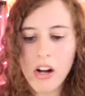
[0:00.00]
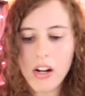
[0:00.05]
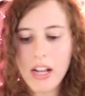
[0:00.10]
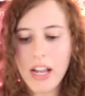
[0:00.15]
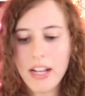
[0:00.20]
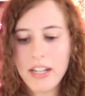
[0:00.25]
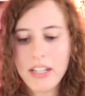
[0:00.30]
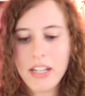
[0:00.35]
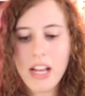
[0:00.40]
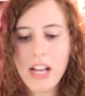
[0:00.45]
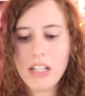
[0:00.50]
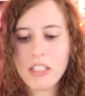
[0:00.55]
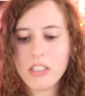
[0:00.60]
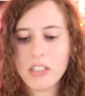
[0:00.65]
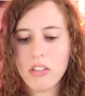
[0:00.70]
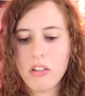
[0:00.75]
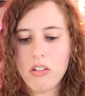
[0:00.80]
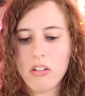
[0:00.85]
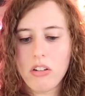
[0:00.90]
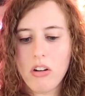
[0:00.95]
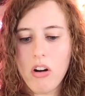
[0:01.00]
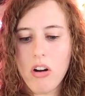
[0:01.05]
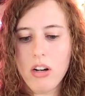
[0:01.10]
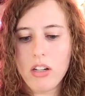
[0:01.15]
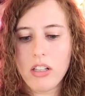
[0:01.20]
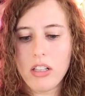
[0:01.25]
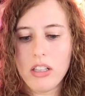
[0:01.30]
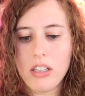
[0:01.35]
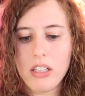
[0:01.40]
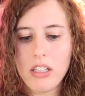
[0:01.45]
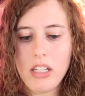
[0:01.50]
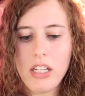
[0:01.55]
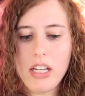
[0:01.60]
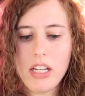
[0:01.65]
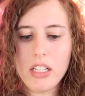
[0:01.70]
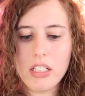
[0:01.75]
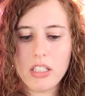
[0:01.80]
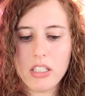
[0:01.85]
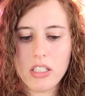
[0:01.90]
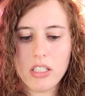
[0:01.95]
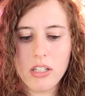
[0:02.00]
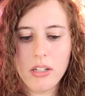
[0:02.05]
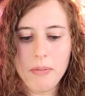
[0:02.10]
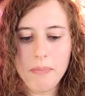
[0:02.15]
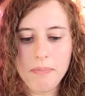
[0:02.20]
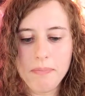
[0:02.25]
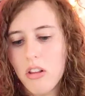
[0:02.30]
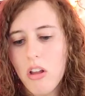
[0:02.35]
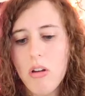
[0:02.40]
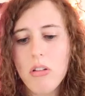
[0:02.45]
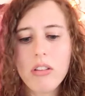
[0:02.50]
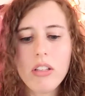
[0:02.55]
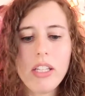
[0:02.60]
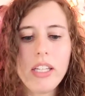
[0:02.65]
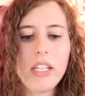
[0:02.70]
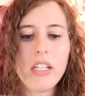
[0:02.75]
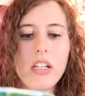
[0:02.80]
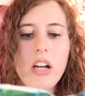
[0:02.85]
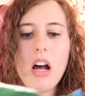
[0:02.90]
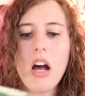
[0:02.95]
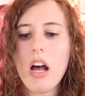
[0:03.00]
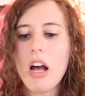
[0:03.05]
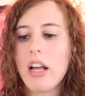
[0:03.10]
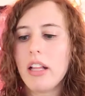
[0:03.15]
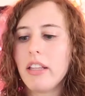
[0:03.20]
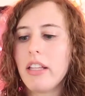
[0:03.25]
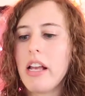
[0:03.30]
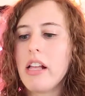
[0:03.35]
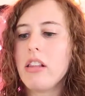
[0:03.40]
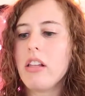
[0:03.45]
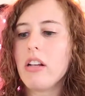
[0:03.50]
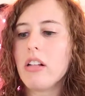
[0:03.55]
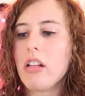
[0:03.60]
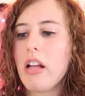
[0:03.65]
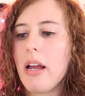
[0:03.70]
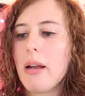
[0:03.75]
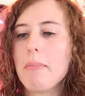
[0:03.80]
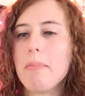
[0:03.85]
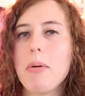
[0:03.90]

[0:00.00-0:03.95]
Okay, next on our list Lonely God, they look like